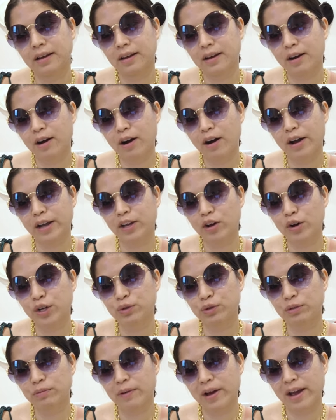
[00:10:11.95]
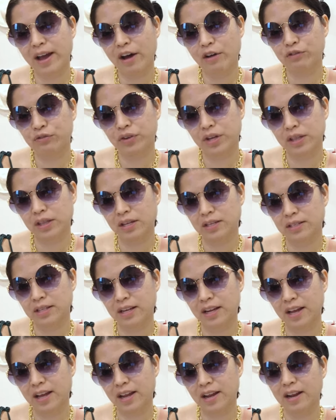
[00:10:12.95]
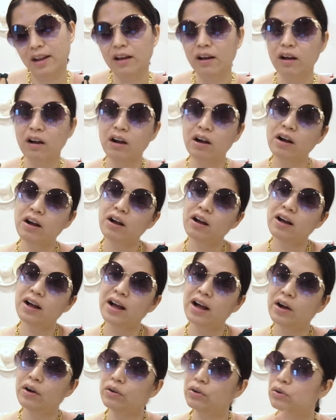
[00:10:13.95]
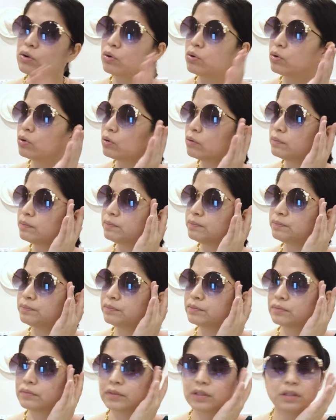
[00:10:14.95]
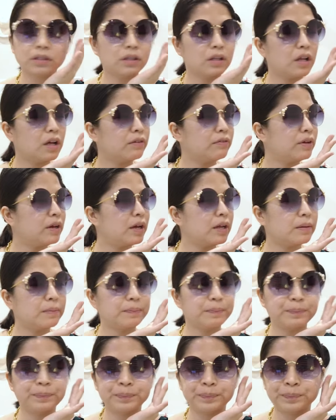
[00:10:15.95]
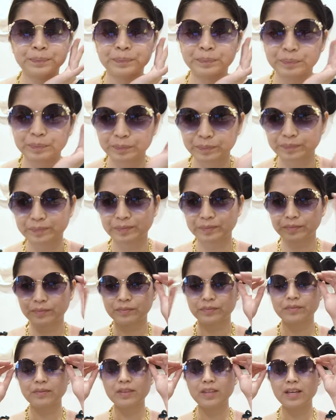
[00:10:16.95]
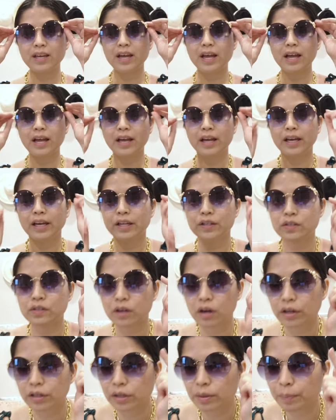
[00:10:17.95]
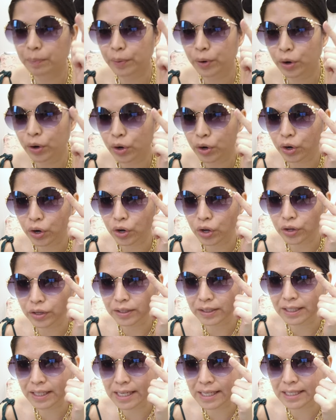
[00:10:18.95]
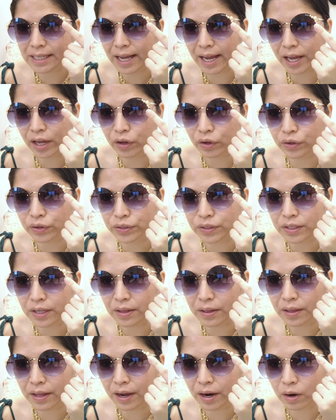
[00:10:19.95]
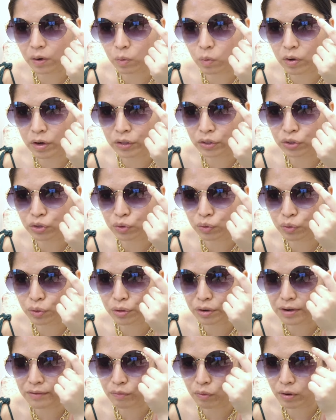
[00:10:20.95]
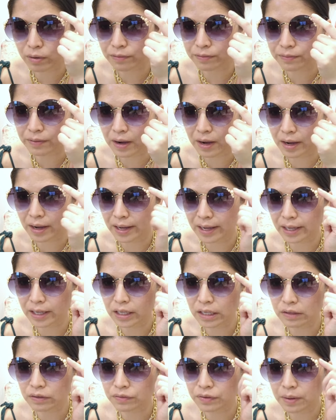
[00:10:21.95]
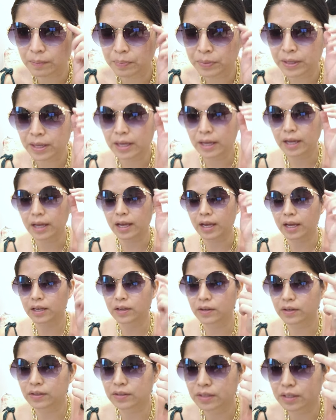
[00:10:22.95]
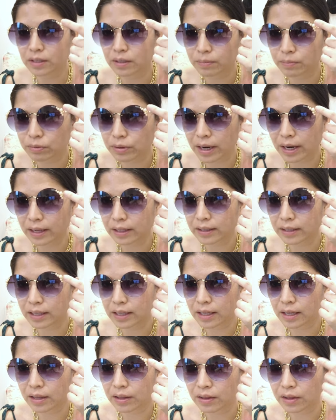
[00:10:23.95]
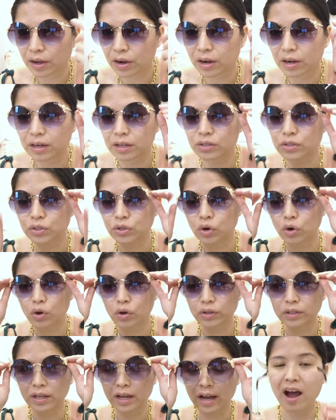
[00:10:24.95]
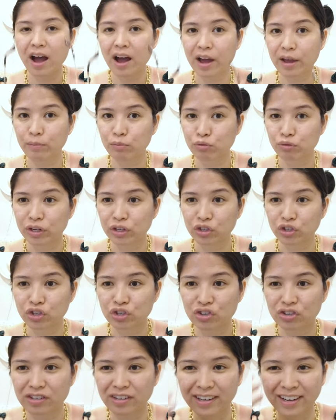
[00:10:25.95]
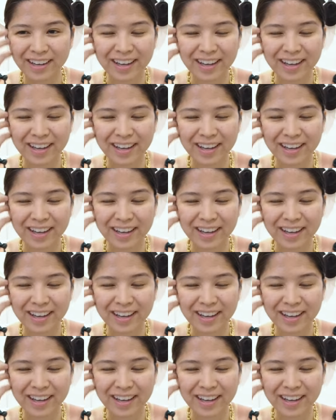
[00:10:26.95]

Oh, it goes with my outfit, doesn't it? Oh, how cool. Love it. It's got the pearl details in there, 1, 2, 3, 4, 5. And you can see the branding in there. And it's called I'm Rich,